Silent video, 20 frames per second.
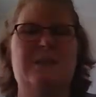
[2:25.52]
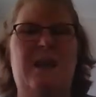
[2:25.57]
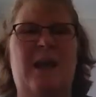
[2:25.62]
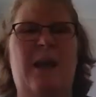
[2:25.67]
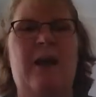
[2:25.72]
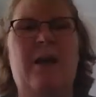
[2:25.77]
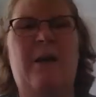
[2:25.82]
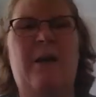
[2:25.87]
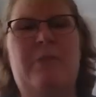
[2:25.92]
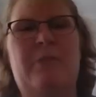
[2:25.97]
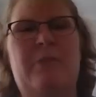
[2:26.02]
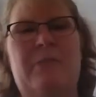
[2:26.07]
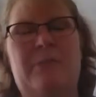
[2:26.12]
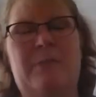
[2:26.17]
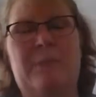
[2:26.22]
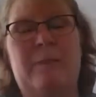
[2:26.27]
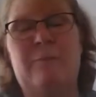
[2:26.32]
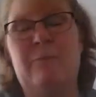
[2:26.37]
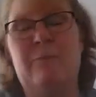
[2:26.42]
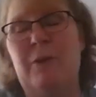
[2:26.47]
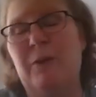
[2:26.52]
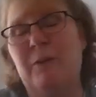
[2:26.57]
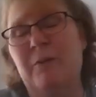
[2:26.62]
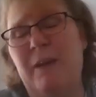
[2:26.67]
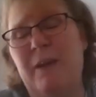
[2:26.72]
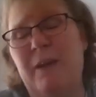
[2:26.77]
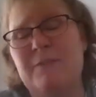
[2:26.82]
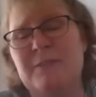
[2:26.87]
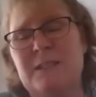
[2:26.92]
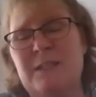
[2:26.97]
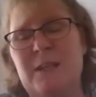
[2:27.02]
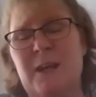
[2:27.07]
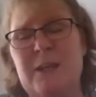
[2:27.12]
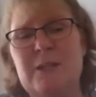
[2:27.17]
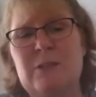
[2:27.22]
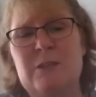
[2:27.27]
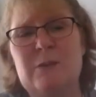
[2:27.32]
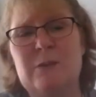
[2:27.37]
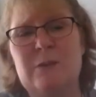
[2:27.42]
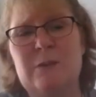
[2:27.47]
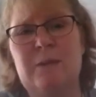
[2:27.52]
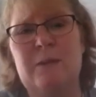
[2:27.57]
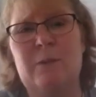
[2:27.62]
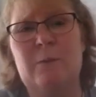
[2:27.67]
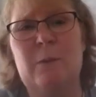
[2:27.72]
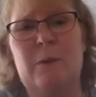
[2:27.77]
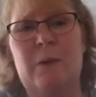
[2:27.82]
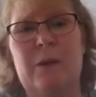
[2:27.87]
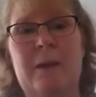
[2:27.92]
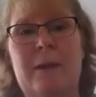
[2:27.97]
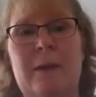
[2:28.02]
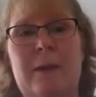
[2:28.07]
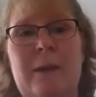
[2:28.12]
are photographs that I took that were,